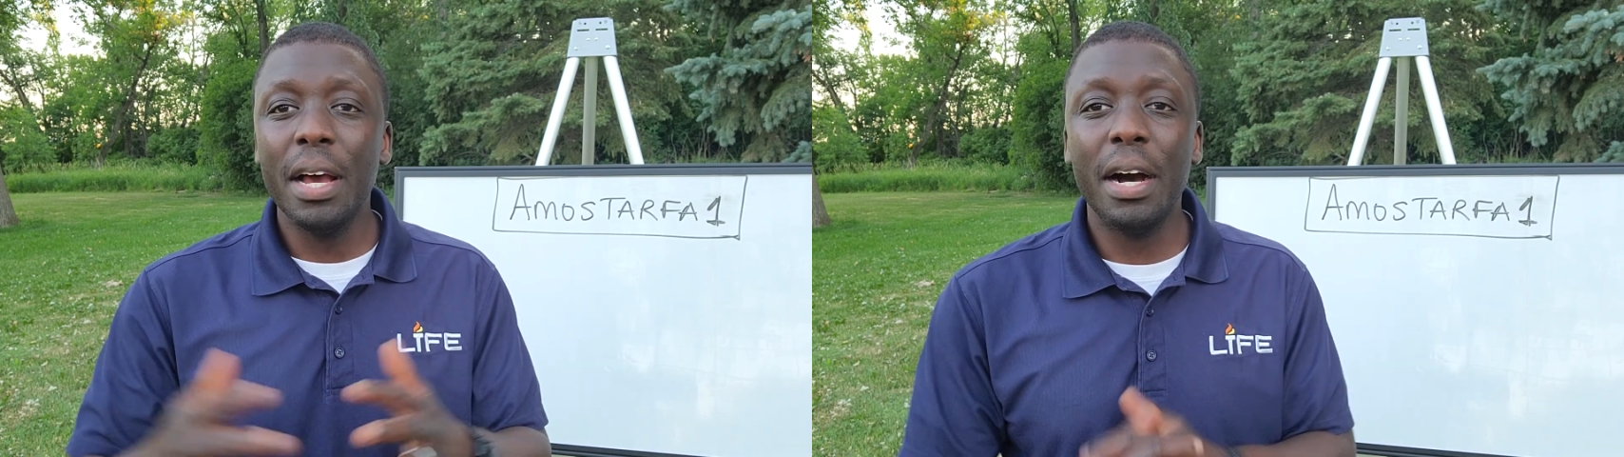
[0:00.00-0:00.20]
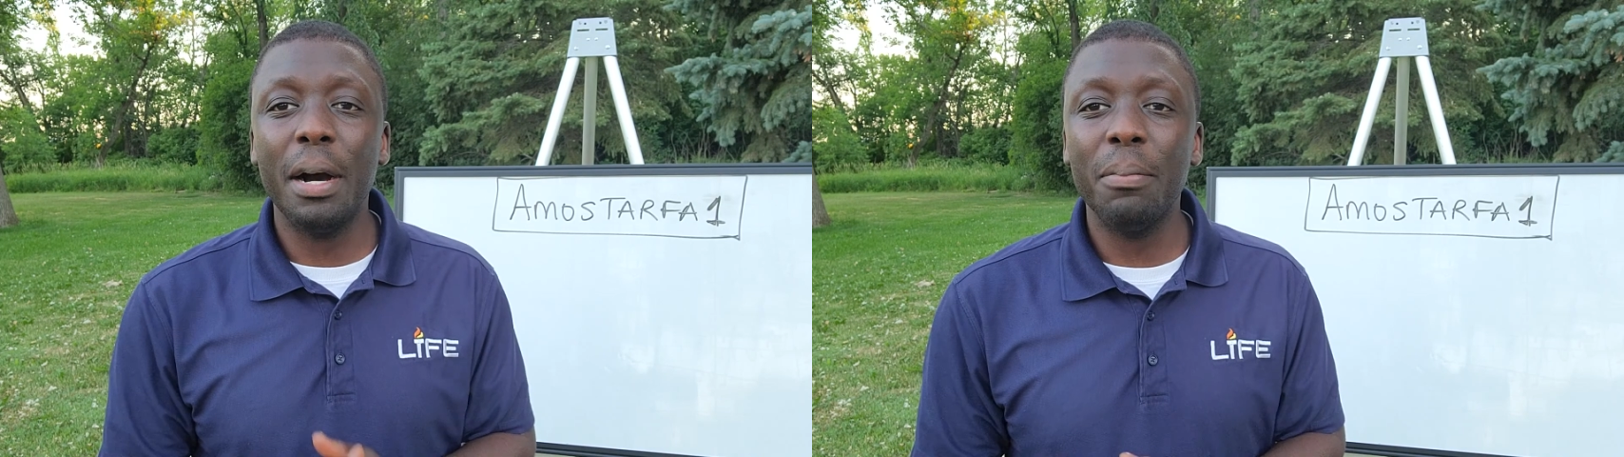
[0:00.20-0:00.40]

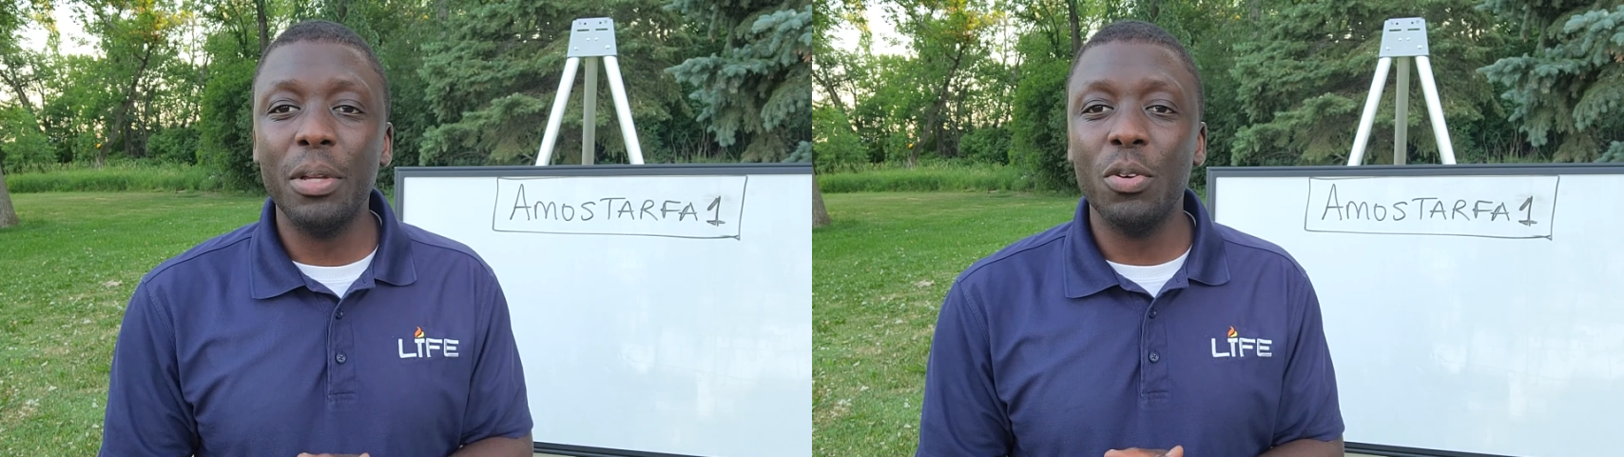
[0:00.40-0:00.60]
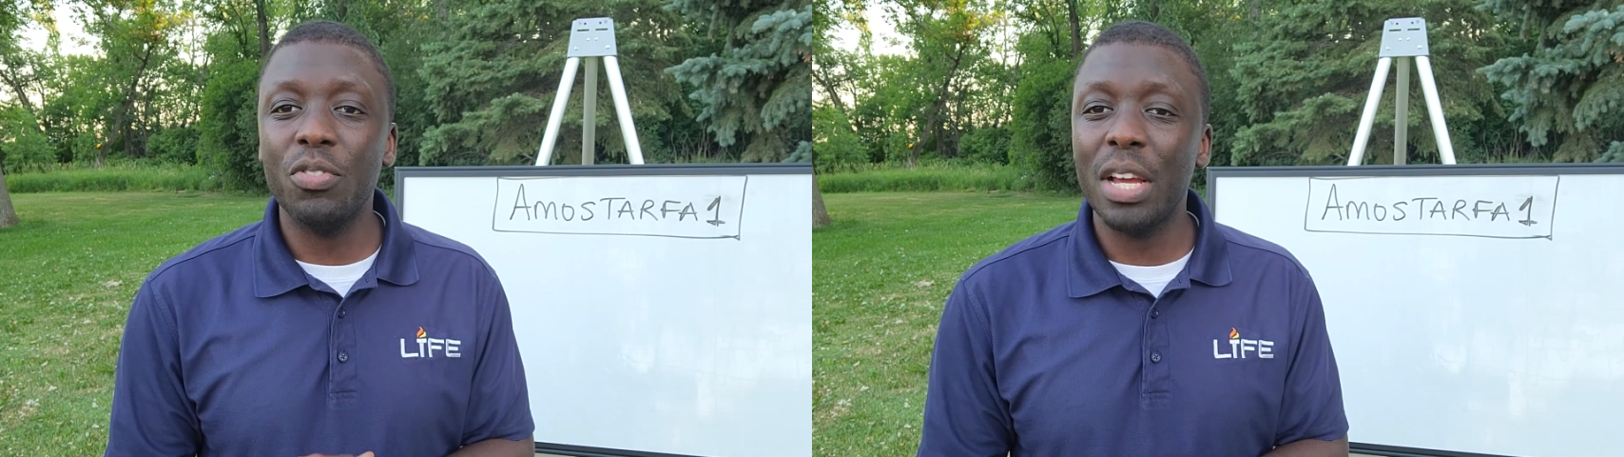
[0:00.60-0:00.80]
um,
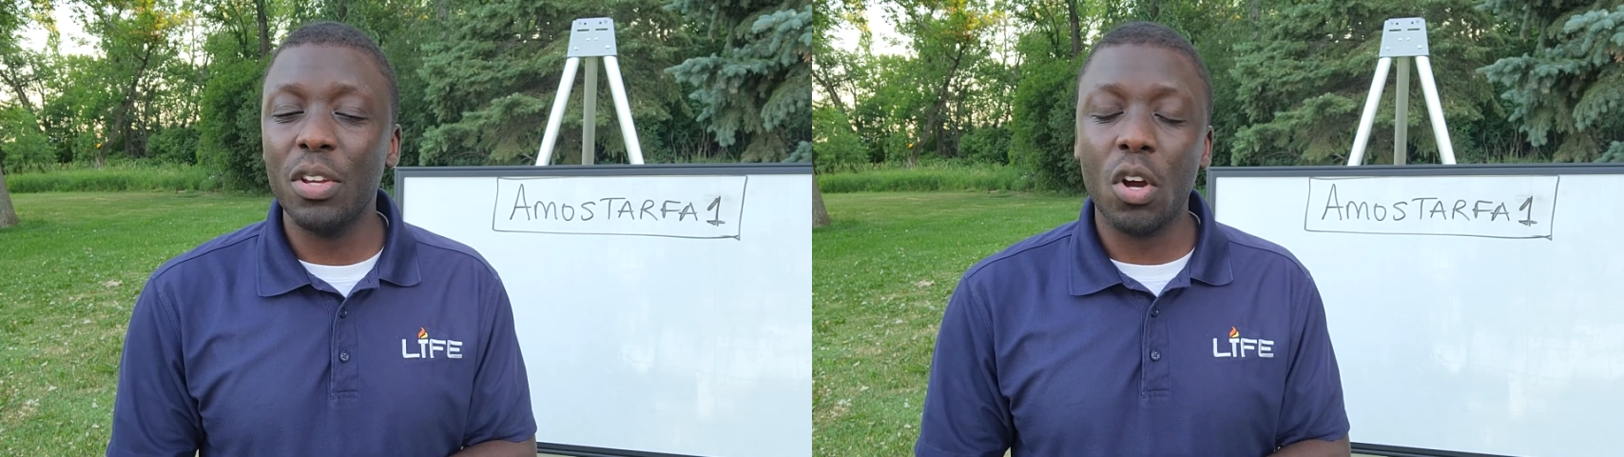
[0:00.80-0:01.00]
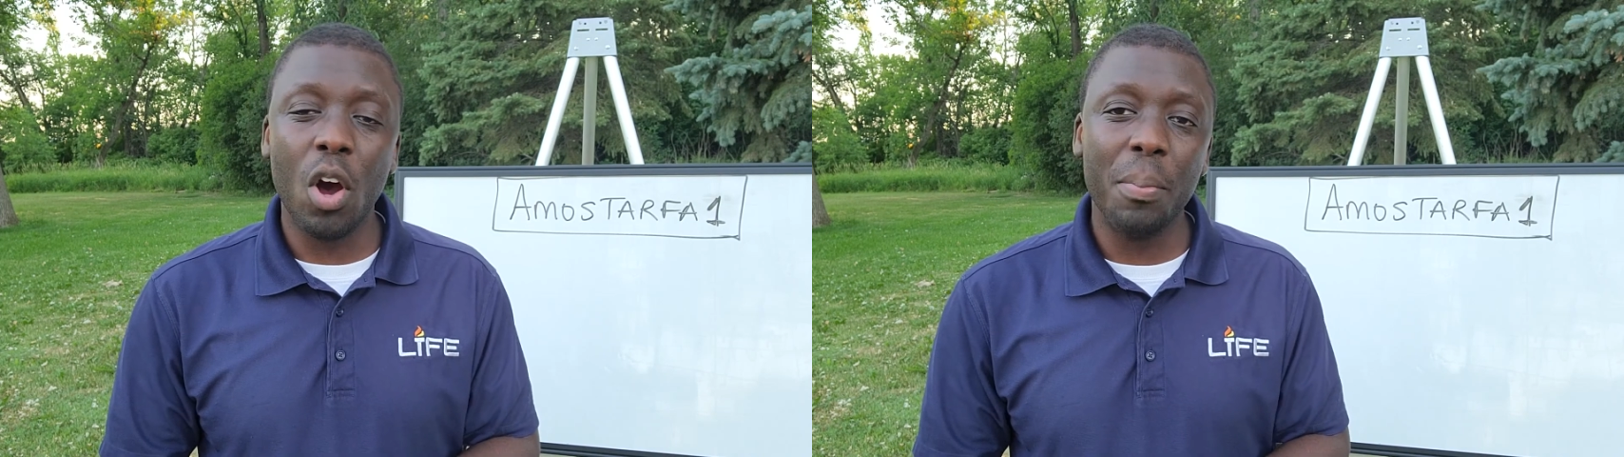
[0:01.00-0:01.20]
you know, send
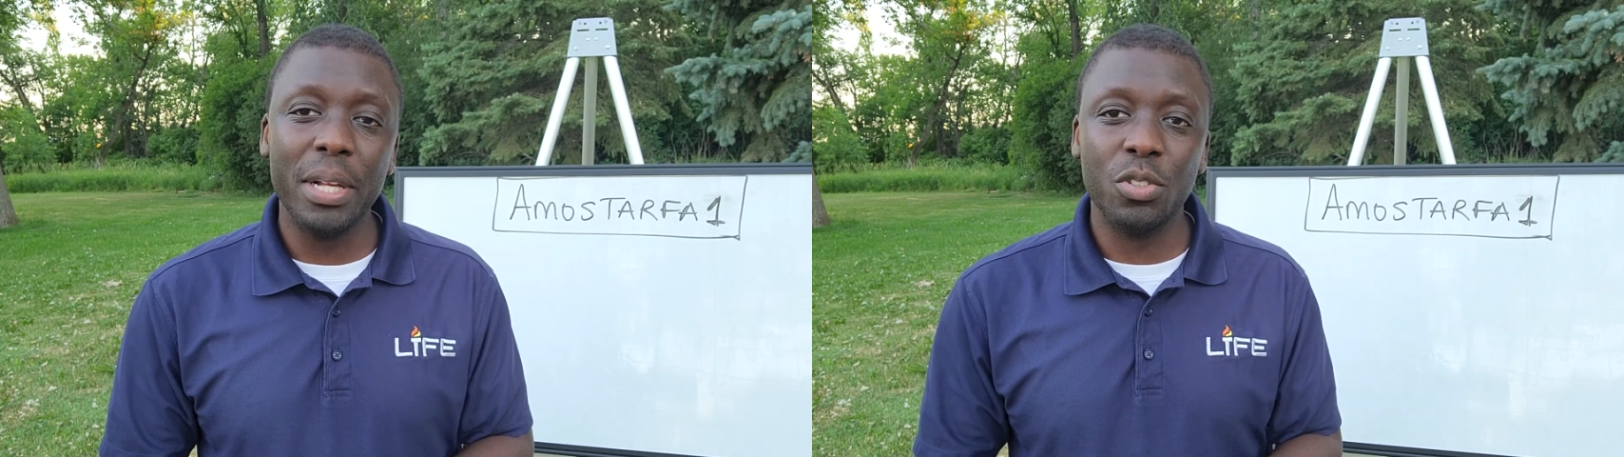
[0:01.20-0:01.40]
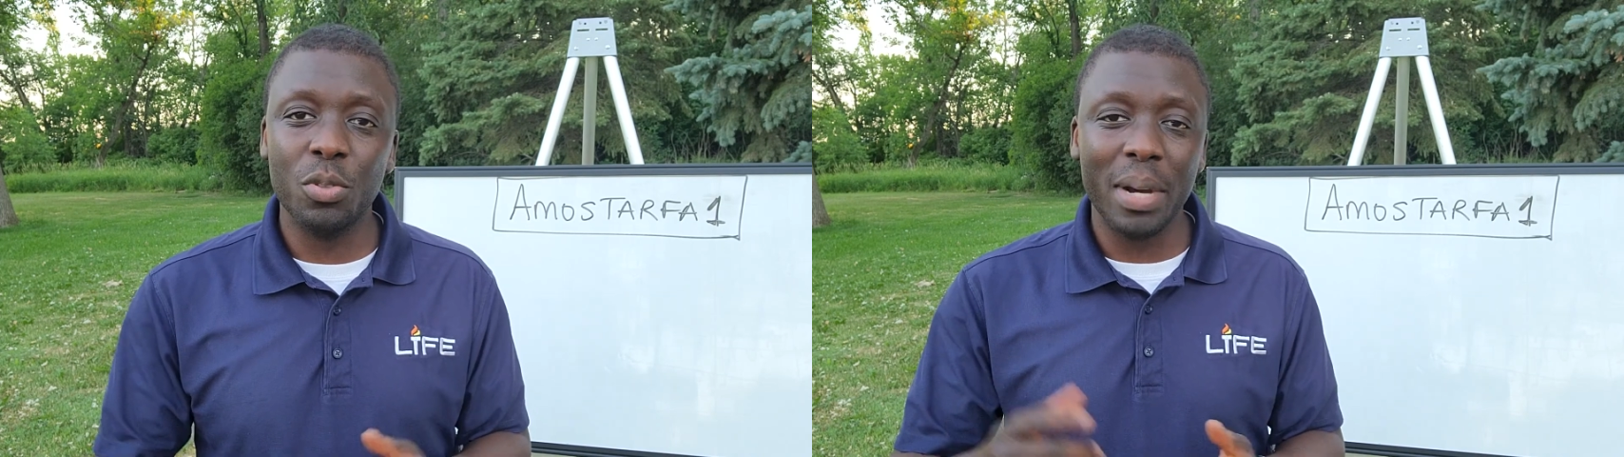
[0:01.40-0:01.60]
your
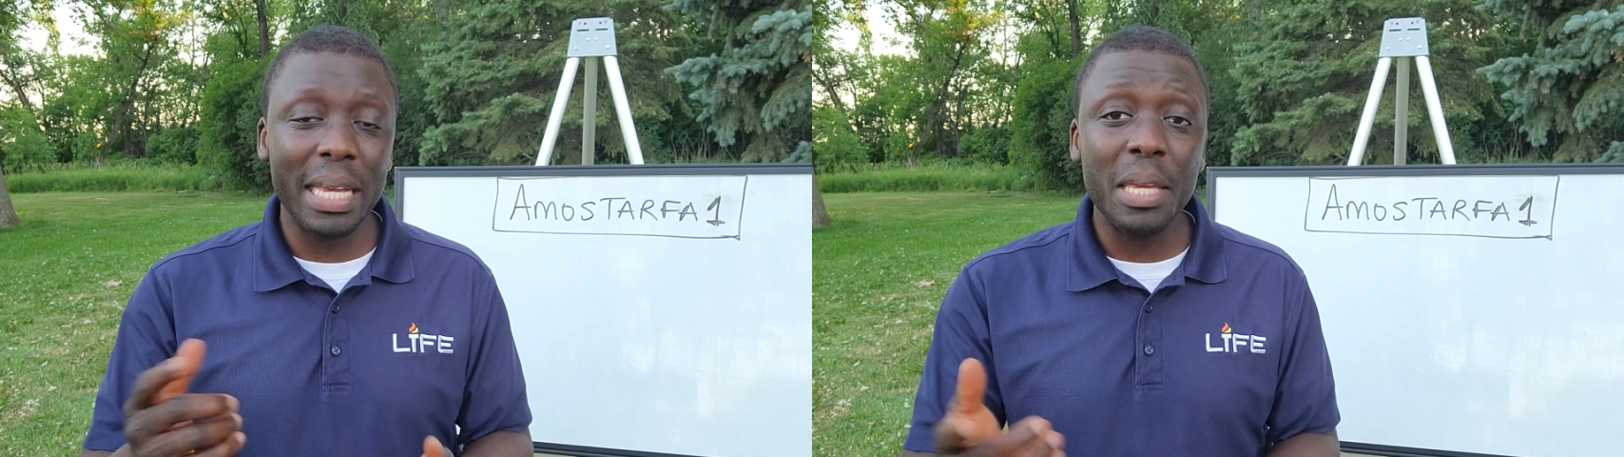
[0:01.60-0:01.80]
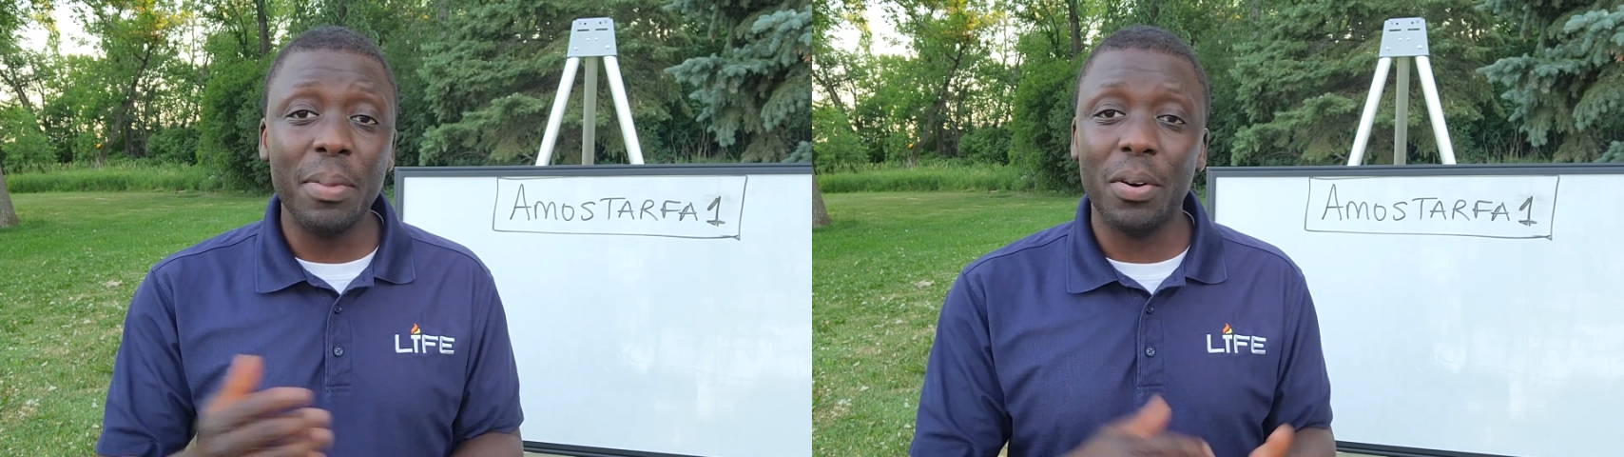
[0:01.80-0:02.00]
comments to my
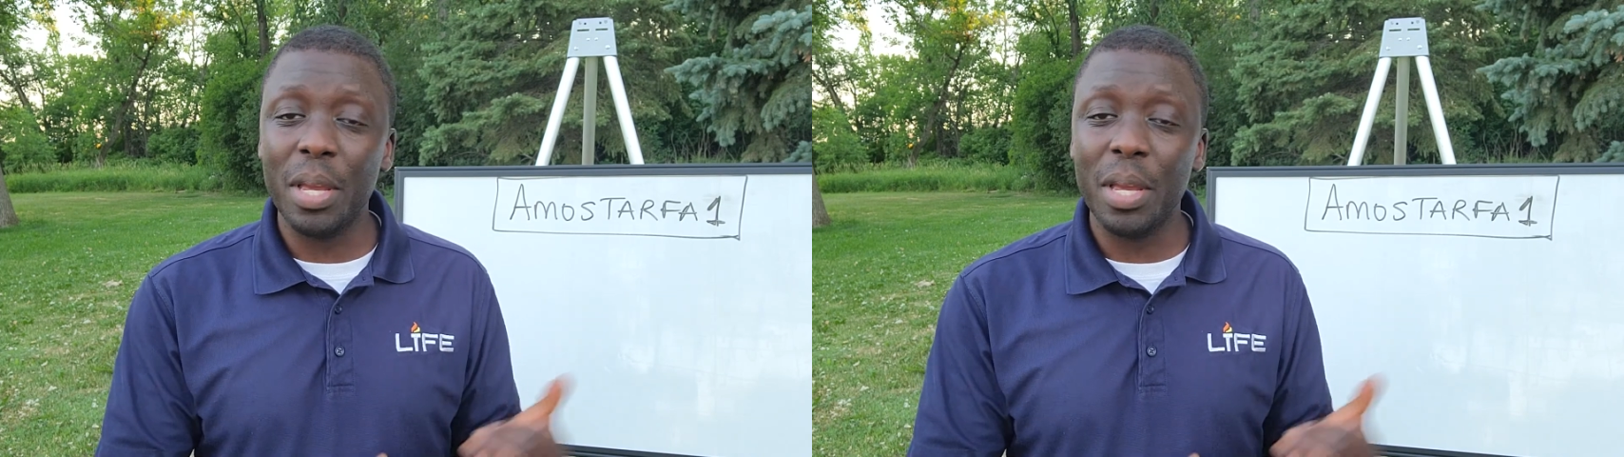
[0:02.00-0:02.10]
email,